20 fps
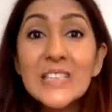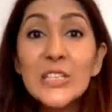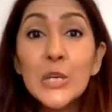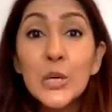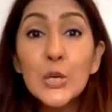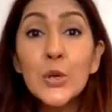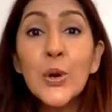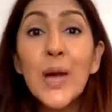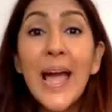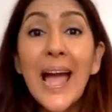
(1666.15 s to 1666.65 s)
it's
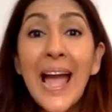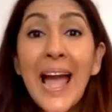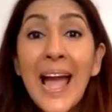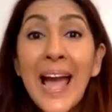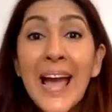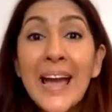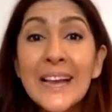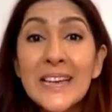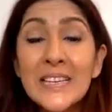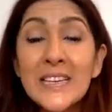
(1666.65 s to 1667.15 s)
going to
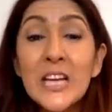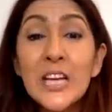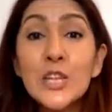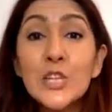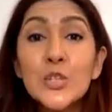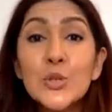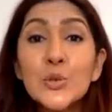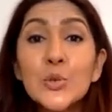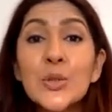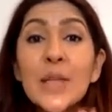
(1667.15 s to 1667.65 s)
add
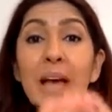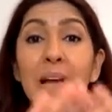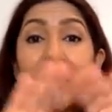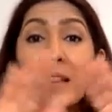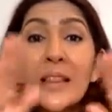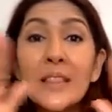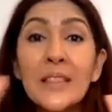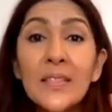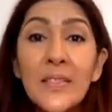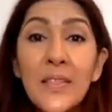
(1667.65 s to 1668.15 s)
to
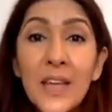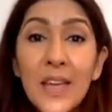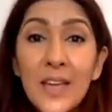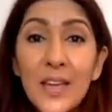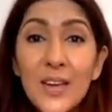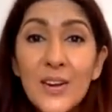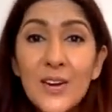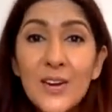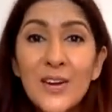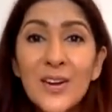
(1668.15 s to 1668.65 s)
that
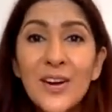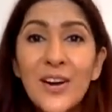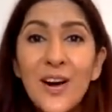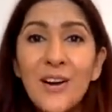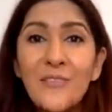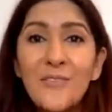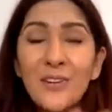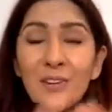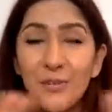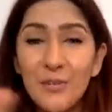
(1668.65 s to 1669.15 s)
layer
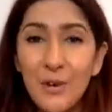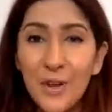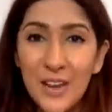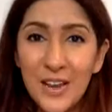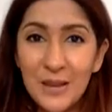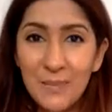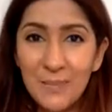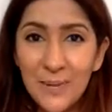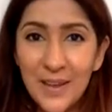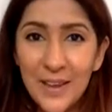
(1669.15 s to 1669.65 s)
of
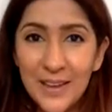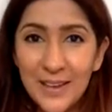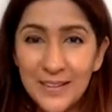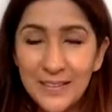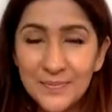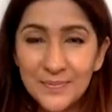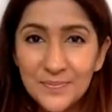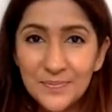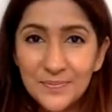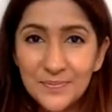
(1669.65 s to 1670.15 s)
chronic
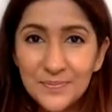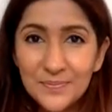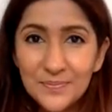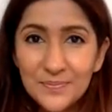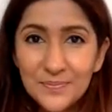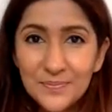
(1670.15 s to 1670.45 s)
pain.